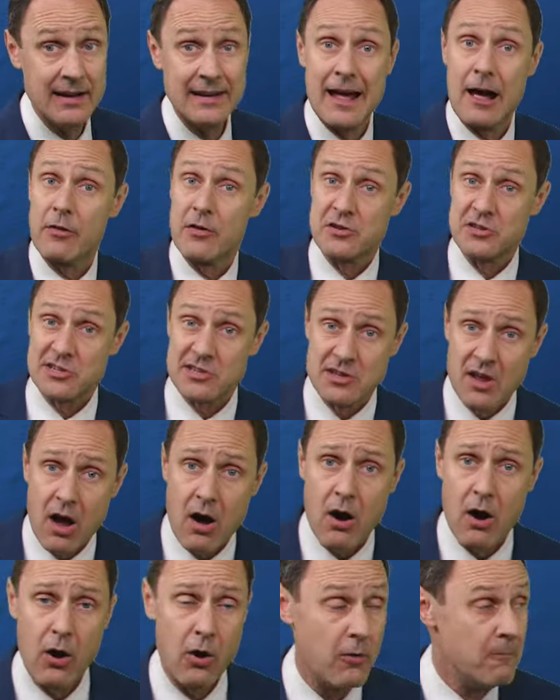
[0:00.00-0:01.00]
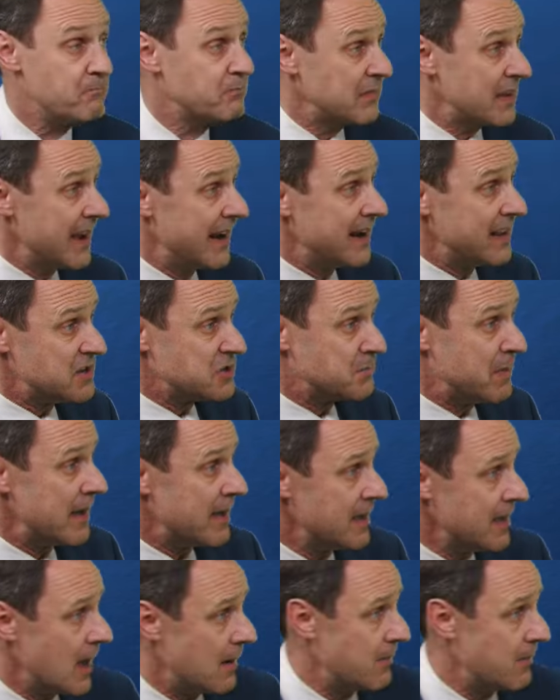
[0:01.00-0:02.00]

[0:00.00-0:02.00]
Now the snow, it is picking